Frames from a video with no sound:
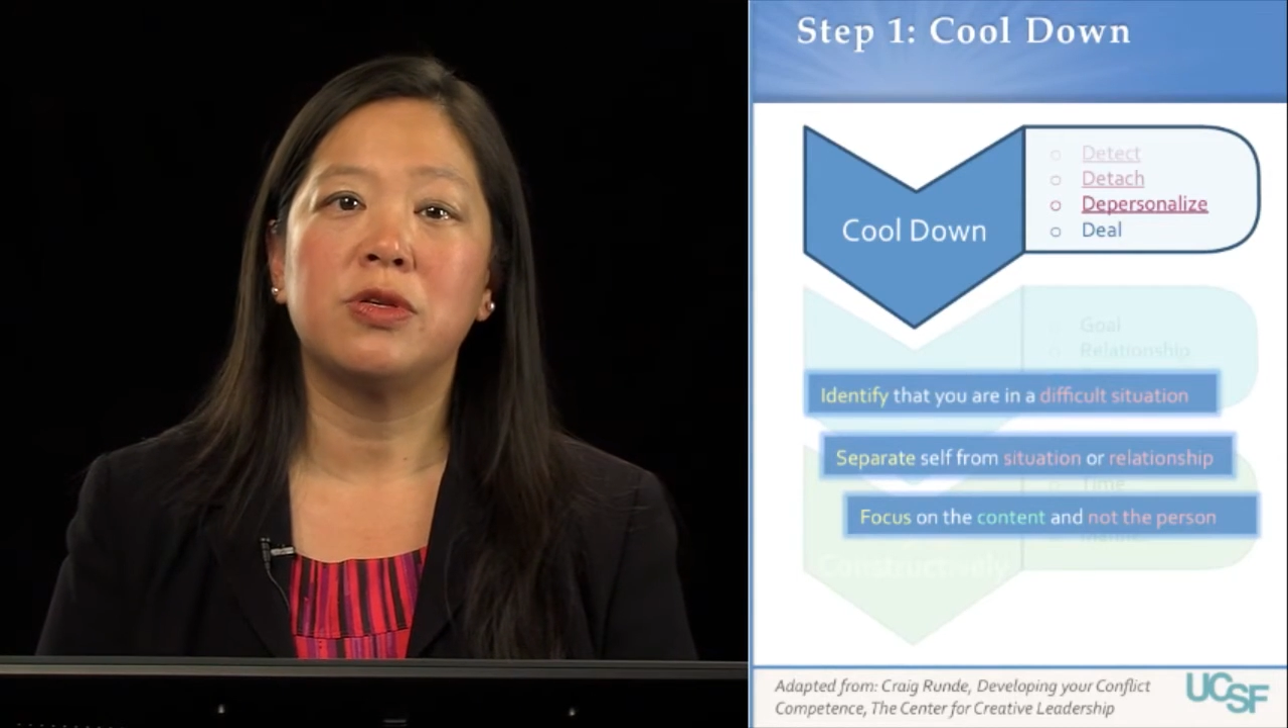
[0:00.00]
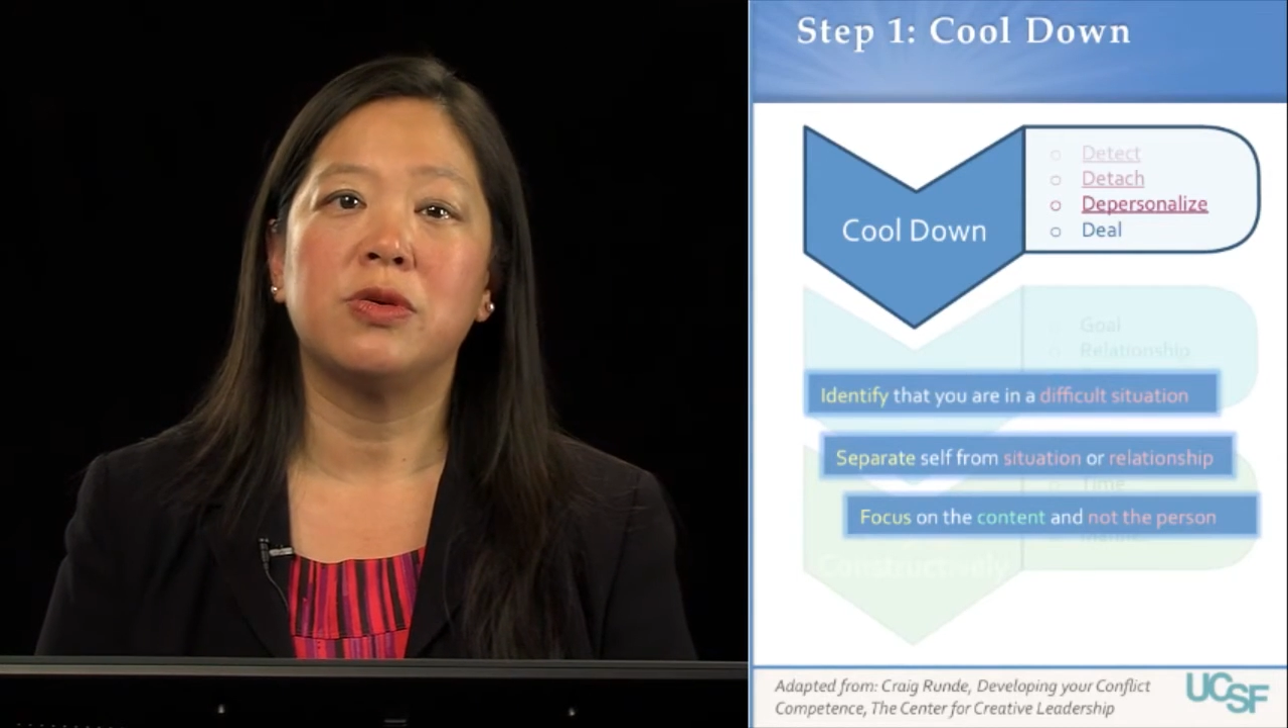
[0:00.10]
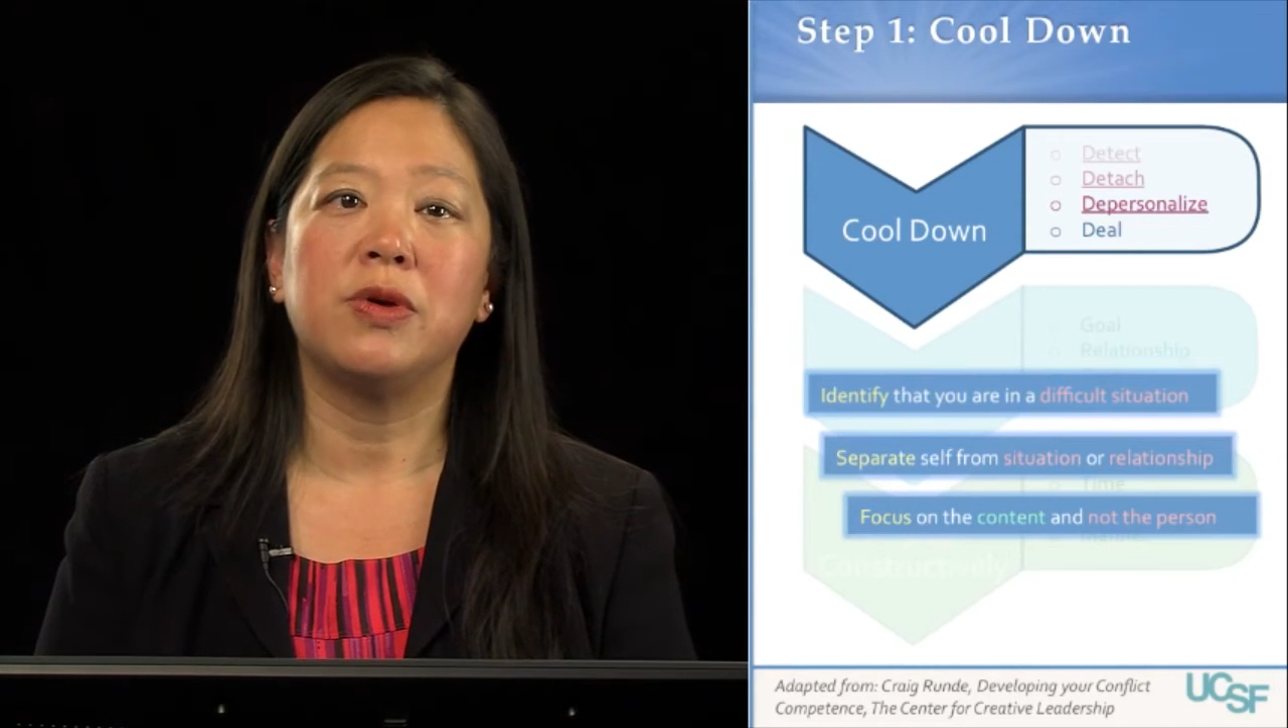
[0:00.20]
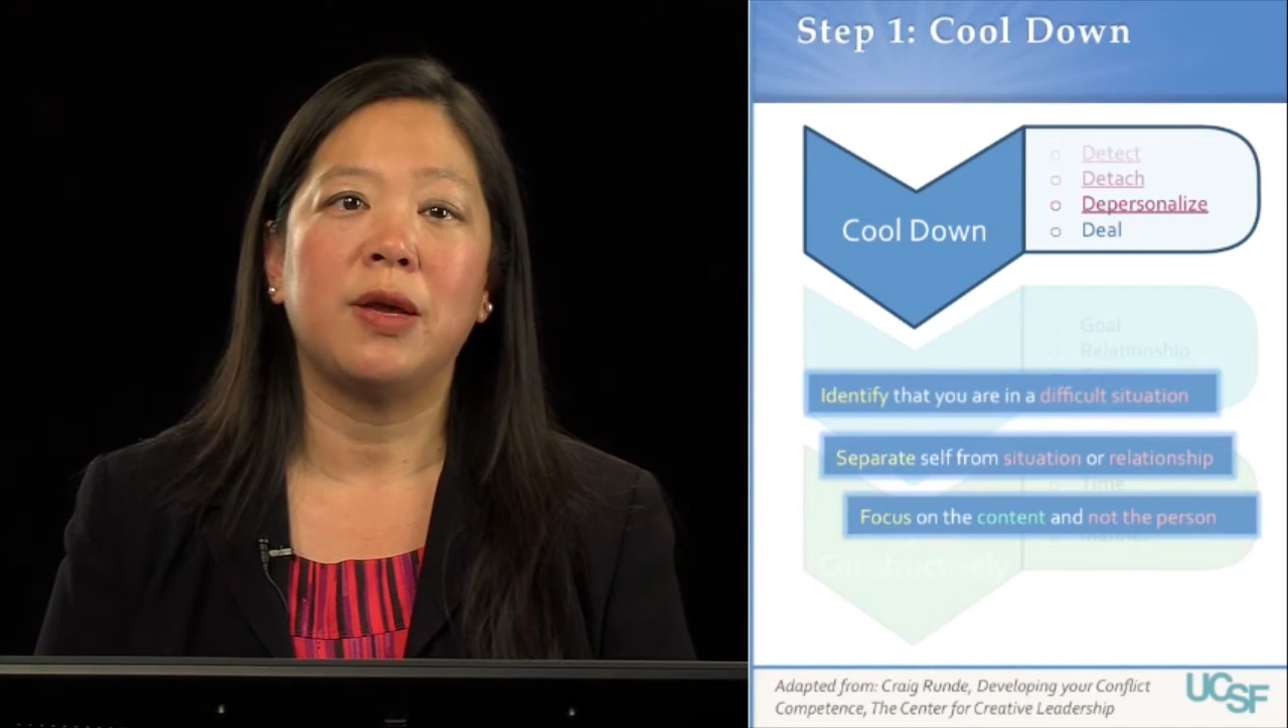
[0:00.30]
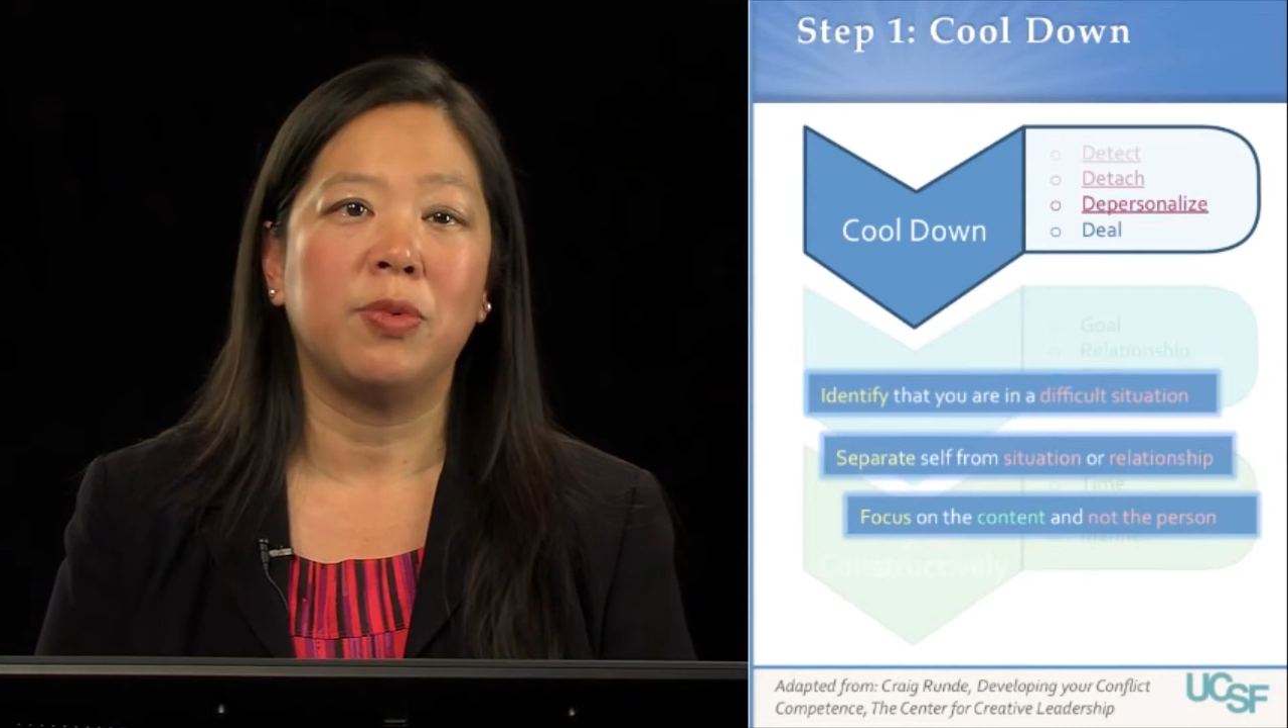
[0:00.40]

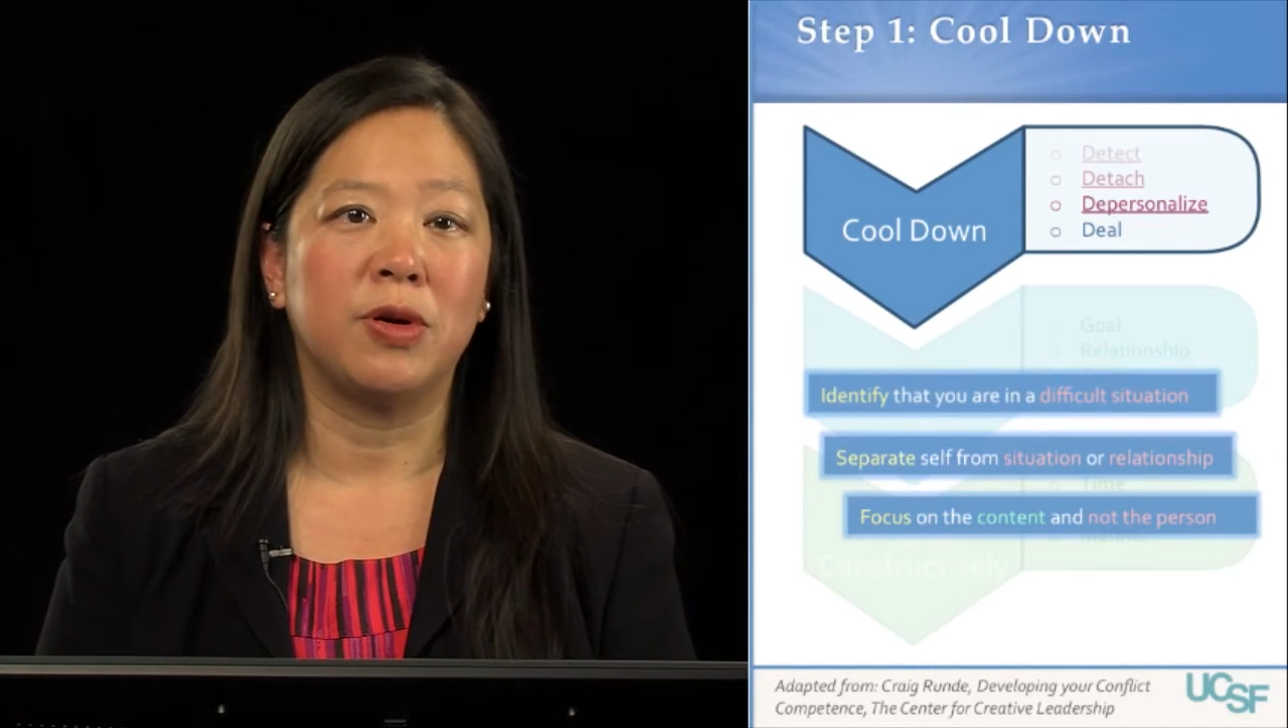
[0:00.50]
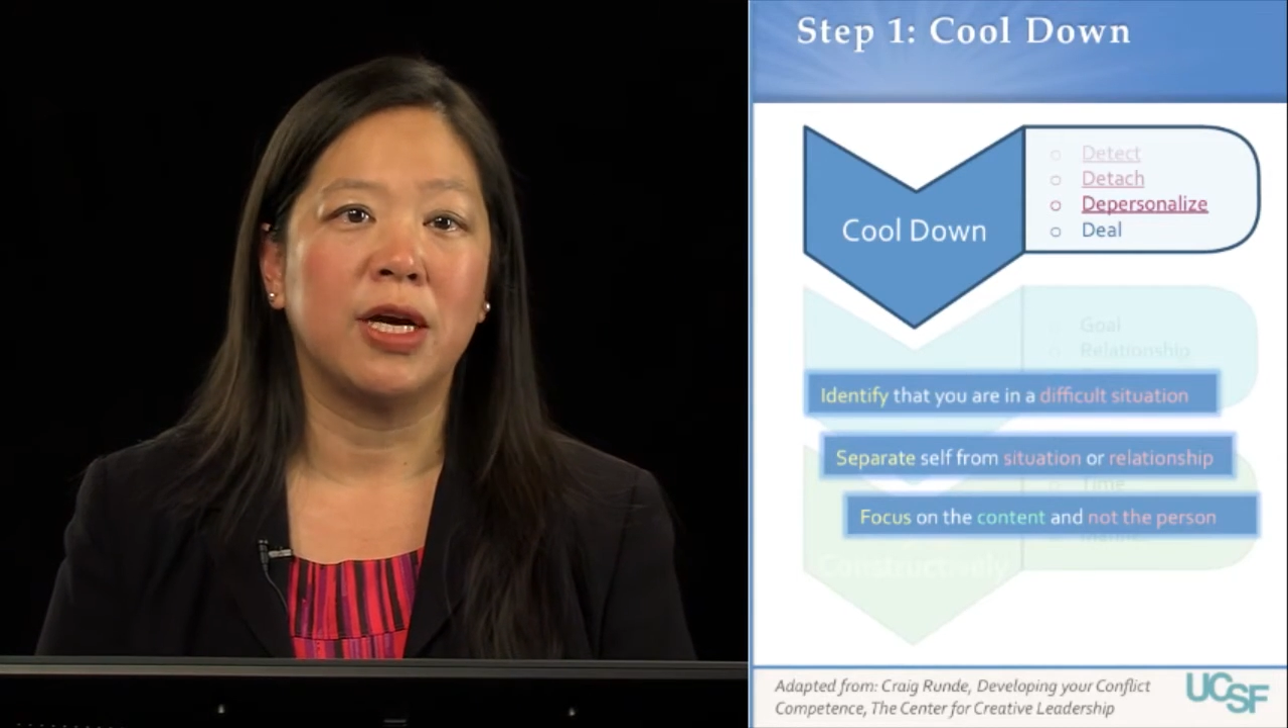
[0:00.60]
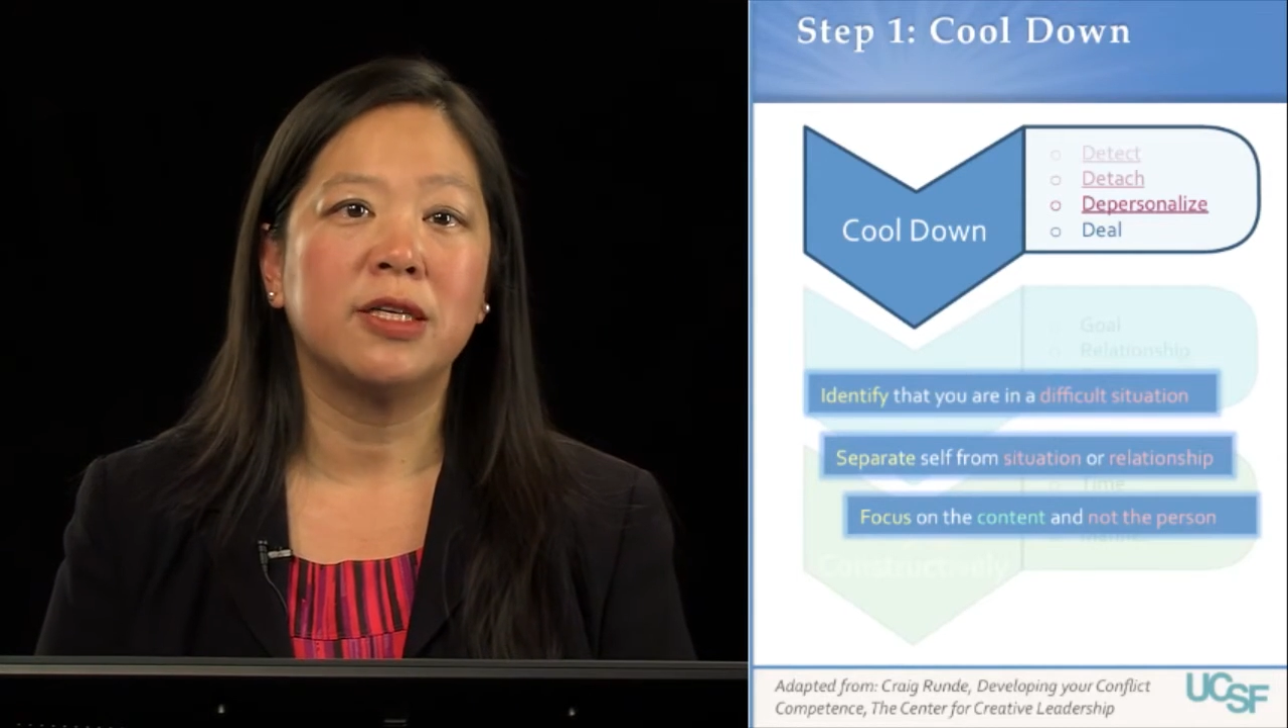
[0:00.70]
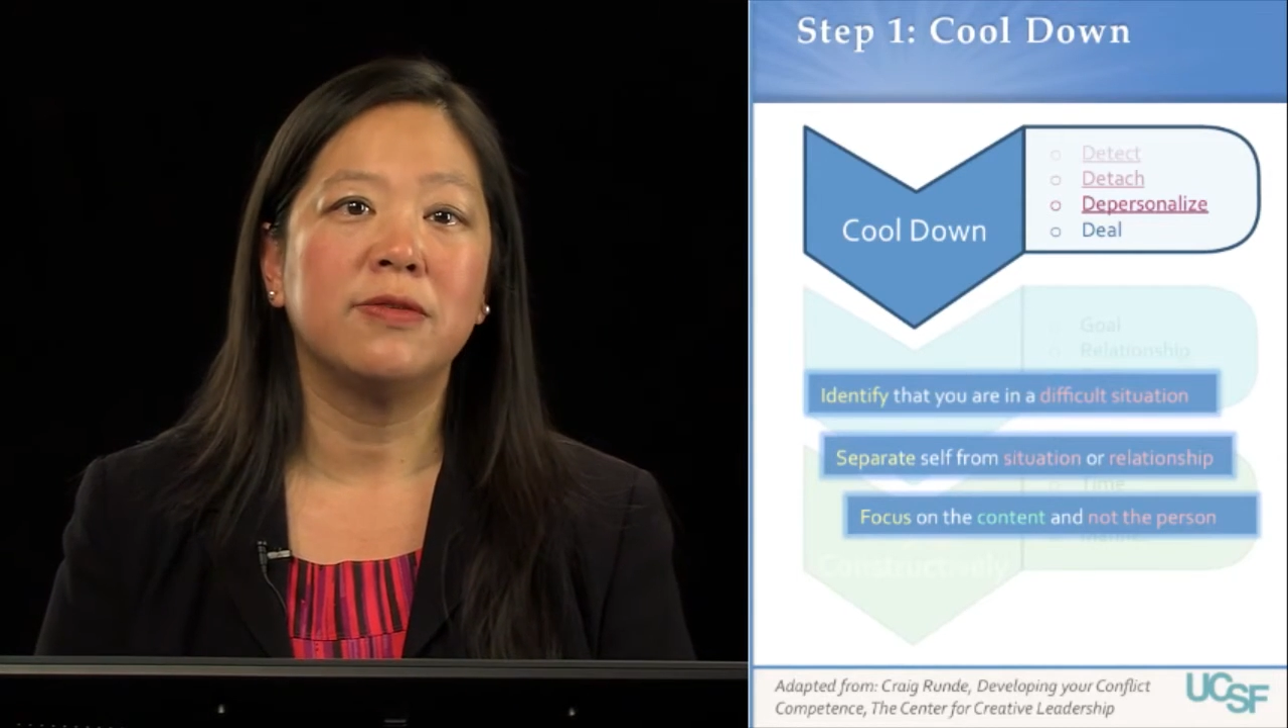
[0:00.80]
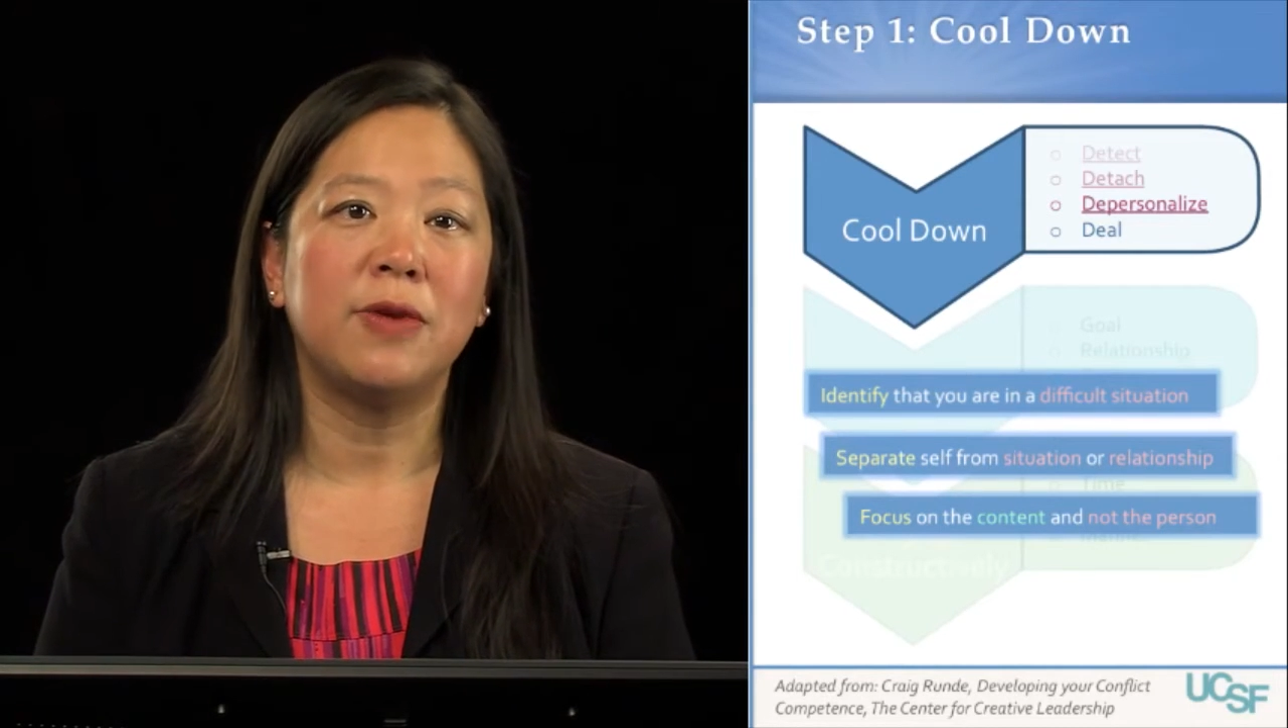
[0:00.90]
to a productive